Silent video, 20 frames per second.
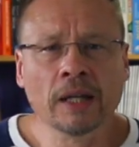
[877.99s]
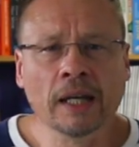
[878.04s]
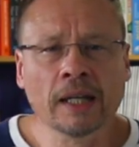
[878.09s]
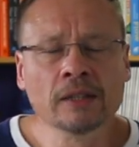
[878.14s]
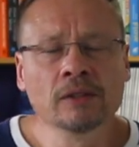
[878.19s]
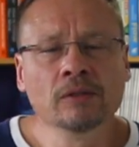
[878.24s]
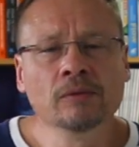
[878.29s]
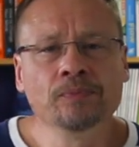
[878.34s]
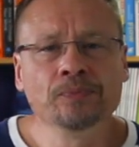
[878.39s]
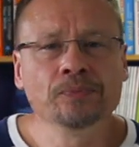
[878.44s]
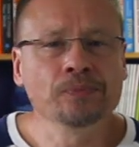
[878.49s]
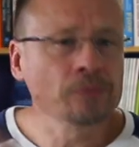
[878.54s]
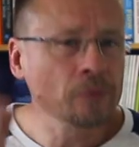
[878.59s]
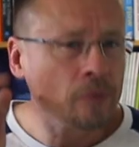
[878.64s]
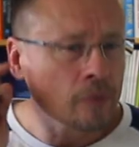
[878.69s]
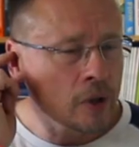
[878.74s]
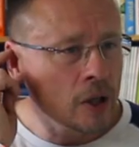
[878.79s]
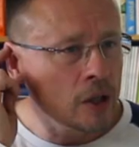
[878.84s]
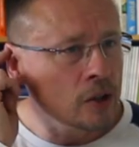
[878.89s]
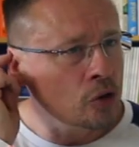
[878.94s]
Then
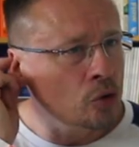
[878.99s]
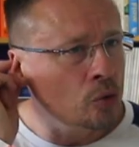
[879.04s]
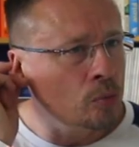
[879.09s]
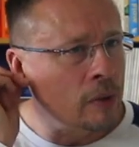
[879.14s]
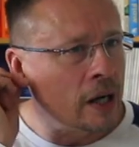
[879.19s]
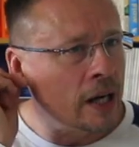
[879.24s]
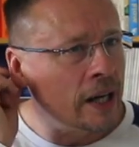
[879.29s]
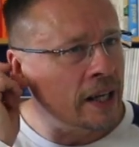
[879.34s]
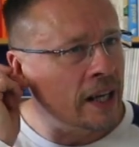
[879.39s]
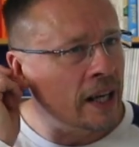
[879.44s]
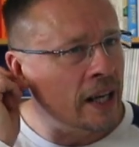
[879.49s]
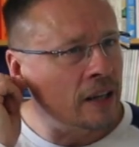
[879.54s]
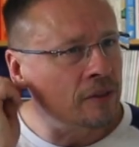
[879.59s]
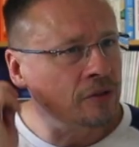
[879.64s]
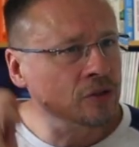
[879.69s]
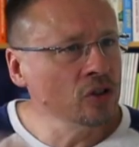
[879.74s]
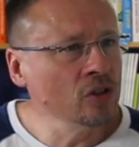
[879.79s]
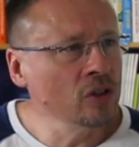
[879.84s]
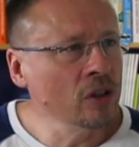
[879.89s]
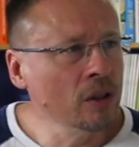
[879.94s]
you might
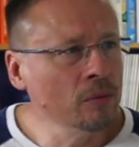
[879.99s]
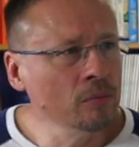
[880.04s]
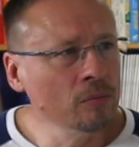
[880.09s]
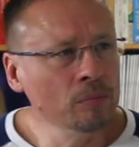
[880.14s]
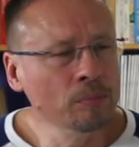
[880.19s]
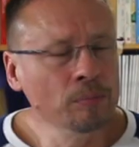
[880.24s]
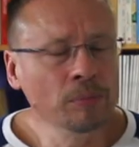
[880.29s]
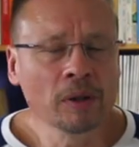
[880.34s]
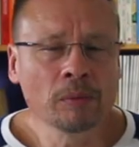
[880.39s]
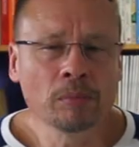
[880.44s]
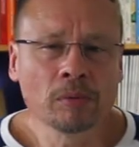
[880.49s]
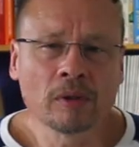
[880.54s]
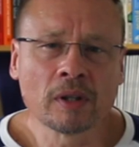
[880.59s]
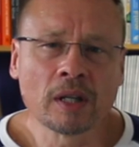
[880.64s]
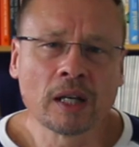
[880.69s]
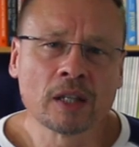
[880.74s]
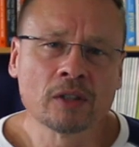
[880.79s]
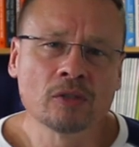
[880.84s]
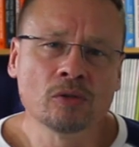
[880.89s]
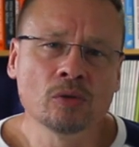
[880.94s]
have some
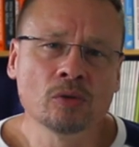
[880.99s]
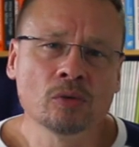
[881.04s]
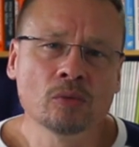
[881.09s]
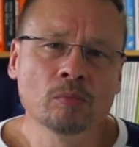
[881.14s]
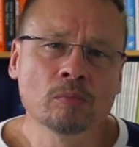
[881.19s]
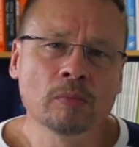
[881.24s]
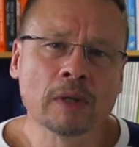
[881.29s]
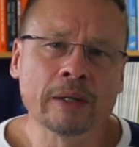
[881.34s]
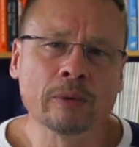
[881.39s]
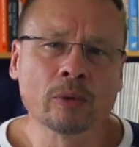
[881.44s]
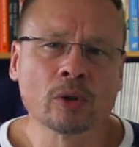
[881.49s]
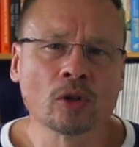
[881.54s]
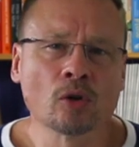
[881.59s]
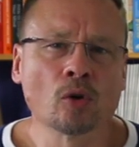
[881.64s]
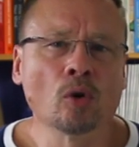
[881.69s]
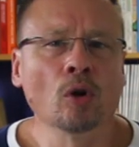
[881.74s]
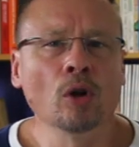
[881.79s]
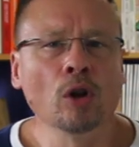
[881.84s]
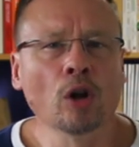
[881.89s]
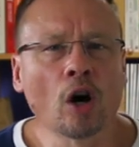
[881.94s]
people that you might
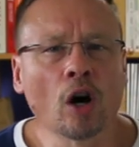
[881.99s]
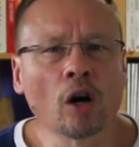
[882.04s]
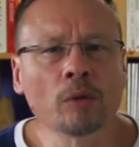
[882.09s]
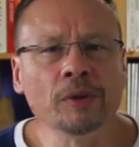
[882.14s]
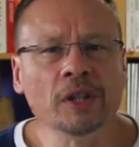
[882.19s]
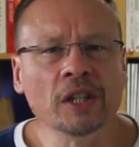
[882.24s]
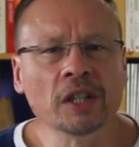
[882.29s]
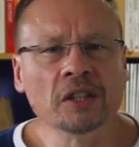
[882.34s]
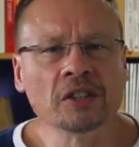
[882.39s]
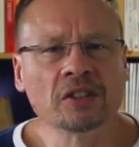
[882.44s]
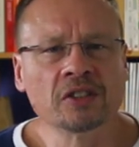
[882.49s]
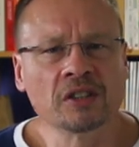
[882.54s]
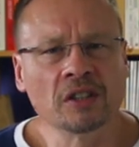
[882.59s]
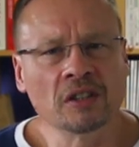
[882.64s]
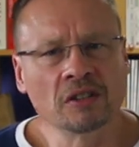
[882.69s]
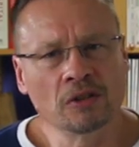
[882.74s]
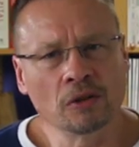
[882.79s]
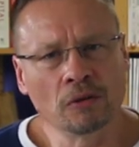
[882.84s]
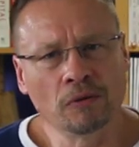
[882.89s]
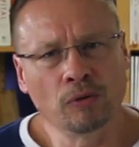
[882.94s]
want to call
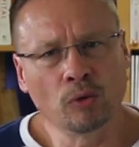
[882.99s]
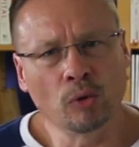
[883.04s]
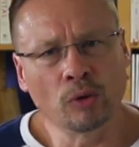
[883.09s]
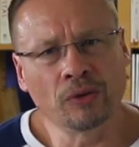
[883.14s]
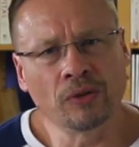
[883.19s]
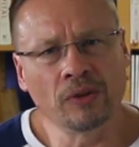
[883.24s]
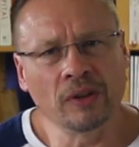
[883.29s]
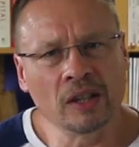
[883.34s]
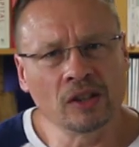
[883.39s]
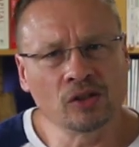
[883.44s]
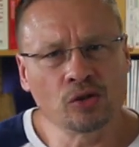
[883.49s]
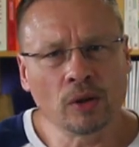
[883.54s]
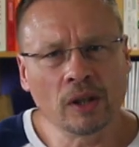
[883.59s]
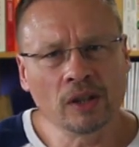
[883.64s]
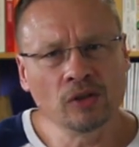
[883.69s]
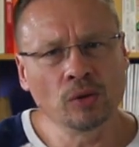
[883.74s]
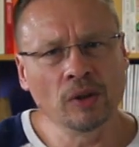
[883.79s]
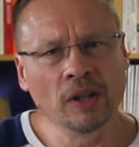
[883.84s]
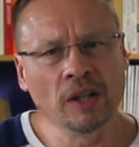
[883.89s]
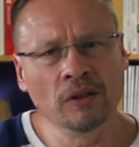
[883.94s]
lobbyists and so forth. They're
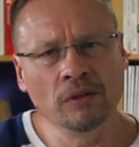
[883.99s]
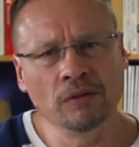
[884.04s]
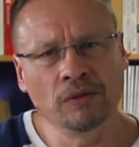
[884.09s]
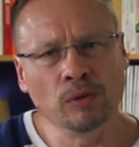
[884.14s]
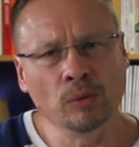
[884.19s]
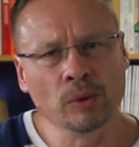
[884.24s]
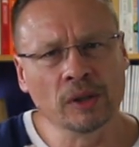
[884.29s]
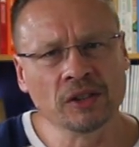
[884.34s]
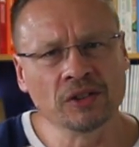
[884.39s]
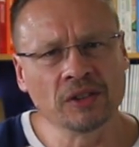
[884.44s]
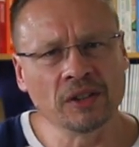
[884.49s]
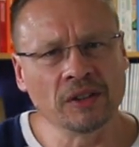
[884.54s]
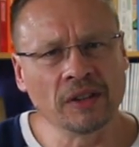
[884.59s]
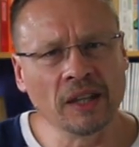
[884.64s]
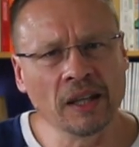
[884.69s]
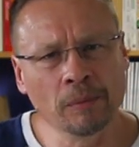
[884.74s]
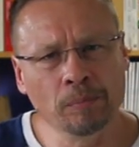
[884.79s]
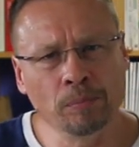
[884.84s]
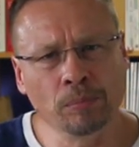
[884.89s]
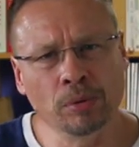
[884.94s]
trying to influence
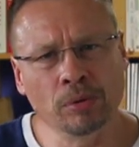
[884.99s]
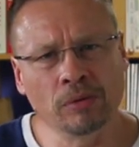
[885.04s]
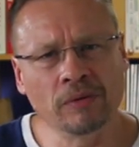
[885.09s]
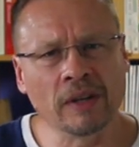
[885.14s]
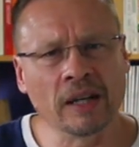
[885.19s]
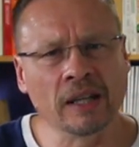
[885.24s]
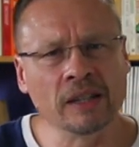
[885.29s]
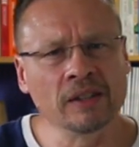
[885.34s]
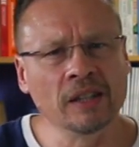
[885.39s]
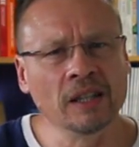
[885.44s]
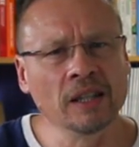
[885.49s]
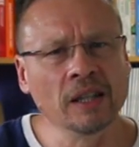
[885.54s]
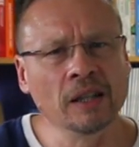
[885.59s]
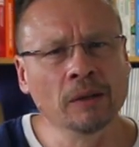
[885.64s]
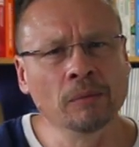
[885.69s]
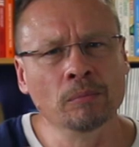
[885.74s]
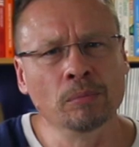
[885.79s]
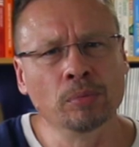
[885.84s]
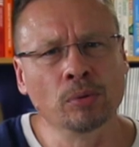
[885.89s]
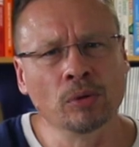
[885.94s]
it. They provide
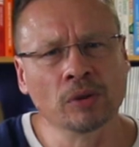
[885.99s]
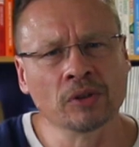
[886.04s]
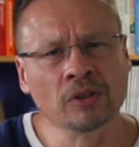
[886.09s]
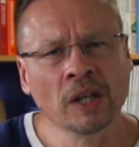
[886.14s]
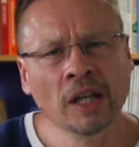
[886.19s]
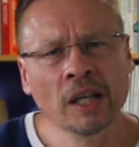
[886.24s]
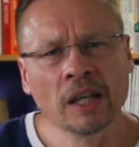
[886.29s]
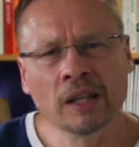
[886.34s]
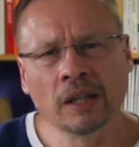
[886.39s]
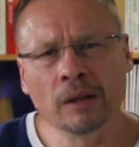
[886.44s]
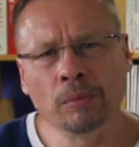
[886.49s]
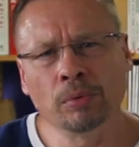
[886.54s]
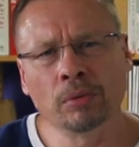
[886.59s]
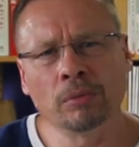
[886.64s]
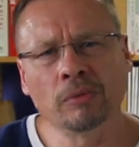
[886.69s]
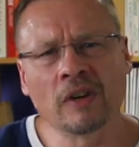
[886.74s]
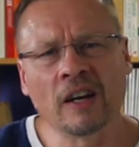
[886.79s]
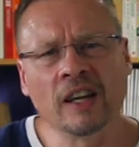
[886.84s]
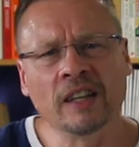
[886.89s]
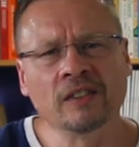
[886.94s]
input. They
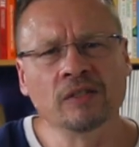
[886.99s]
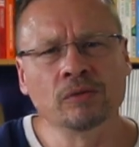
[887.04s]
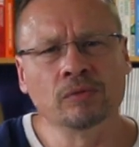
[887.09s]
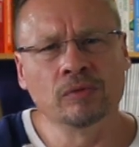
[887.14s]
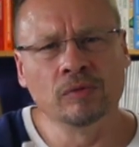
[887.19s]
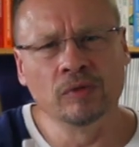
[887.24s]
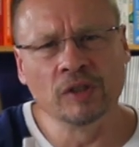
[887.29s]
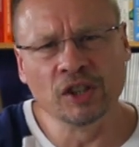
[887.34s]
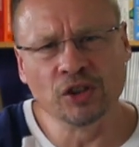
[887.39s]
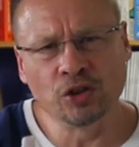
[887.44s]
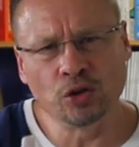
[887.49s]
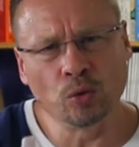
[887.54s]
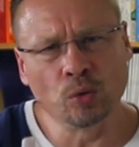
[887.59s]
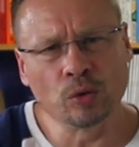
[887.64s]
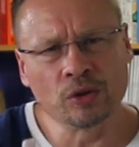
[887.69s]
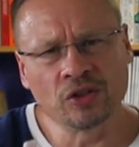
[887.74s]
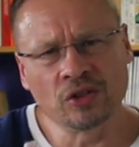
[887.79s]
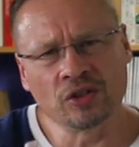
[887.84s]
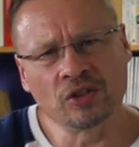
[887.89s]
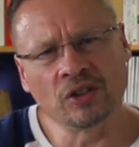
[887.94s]
provide
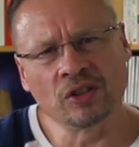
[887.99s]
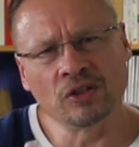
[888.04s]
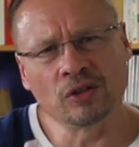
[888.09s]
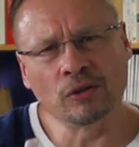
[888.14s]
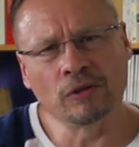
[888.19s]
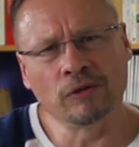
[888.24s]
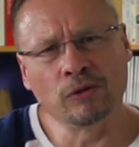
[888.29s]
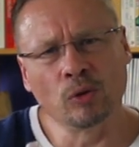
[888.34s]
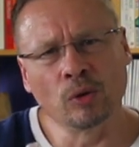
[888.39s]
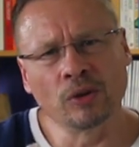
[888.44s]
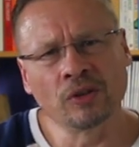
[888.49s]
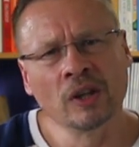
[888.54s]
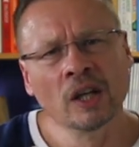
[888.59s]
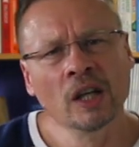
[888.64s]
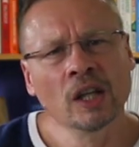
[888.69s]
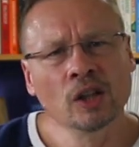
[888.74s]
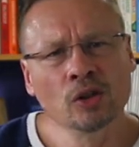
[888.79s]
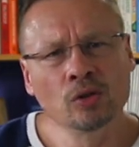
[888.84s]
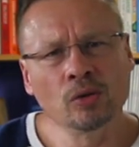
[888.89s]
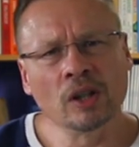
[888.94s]
resources and so forth
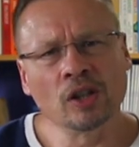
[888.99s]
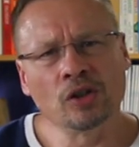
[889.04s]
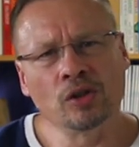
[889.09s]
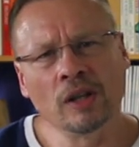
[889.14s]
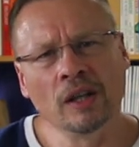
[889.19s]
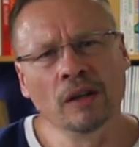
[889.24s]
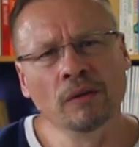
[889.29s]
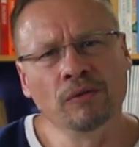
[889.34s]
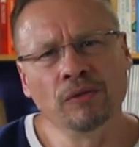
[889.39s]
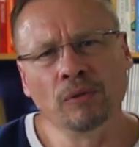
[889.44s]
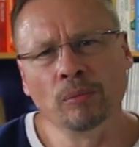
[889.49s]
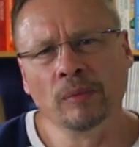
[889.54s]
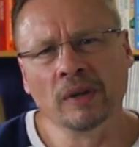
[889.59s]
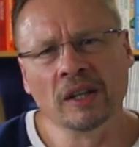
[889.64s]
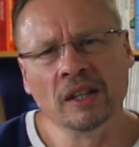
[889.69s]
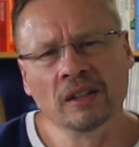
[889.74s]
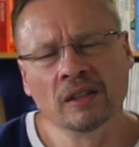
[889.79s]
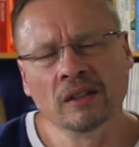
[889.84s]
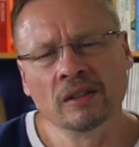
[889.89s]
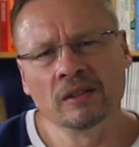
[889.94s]
to actually
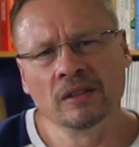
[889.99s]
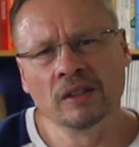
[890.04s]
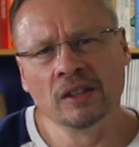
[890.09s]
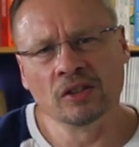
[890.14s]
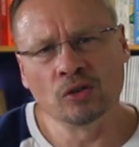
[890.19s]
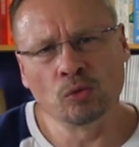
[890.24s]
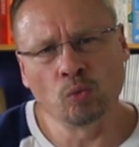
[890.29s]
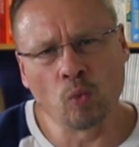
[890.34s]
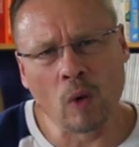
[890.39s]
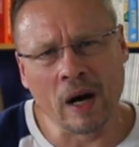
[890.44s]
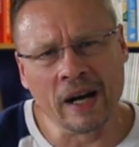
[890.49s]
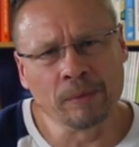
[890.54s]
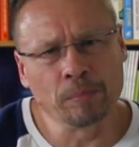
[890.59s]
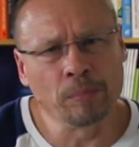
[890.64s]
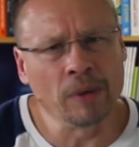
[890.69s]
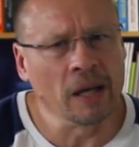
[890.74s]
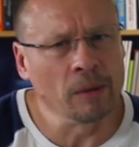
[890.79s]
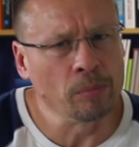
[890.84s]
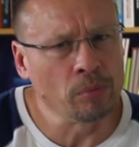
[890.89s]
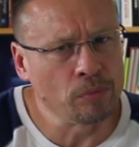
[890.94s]
implement this
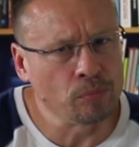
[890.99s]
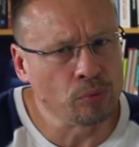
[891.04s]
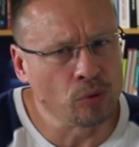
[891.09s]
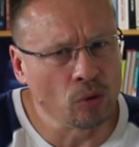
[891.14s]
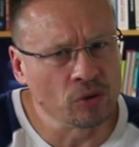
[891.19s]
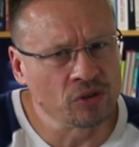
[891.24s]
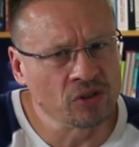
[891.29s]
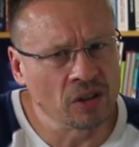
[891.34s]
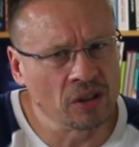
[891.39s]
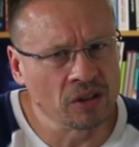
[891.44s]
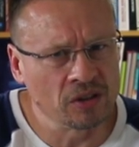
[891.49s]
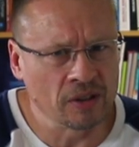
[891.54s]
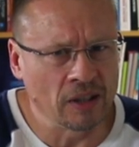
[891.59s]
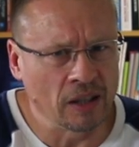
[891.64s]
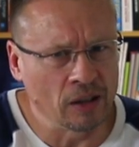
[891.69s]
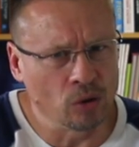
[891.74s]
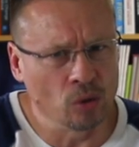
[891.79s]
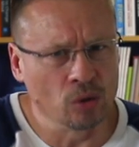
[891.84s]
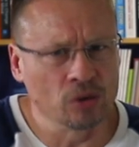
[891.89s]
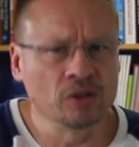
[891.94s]
white paper
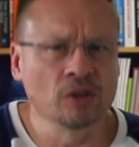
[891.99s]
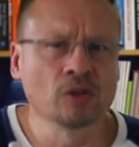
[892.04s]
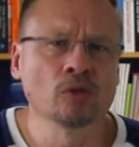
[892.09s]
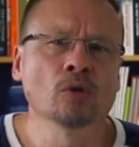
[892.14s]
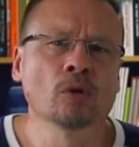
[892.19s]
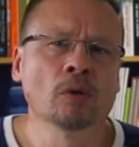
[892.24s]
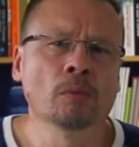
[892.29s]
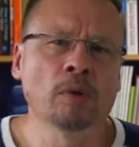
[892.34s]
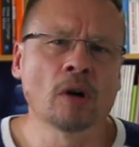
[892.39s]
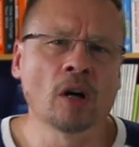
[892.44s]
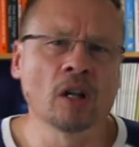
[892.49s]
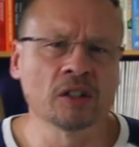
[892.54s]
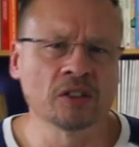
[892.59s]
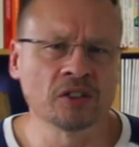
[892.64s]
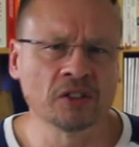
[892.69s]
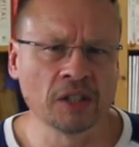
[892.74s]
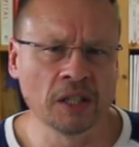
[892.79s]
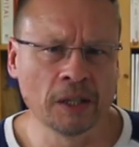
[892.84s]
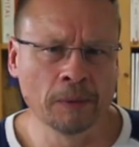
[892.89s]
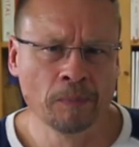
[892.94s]
process that goes into a
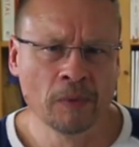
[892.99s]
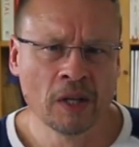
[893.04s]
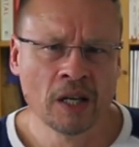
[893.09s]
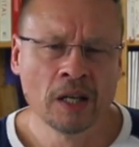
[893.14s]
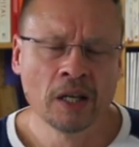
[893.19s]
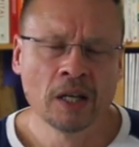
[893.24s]
policy.